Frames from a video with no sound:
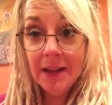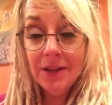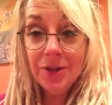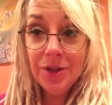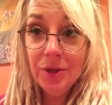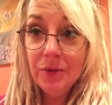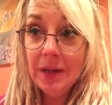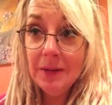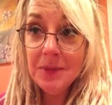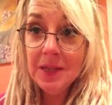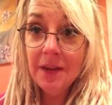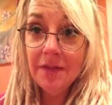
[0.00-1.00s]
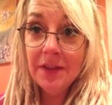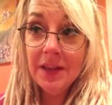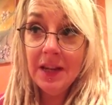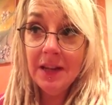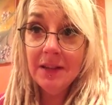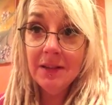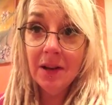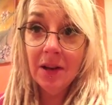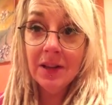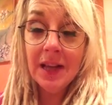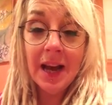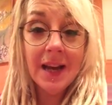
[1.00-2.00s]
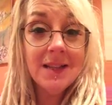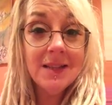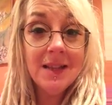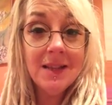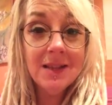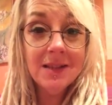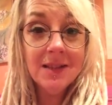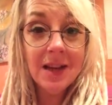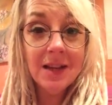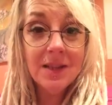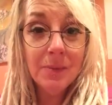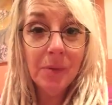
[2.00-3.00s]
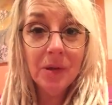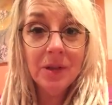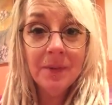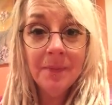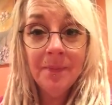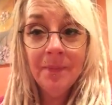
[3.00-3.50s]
and the tulips and everything, and all the hyacinths are starting to bud.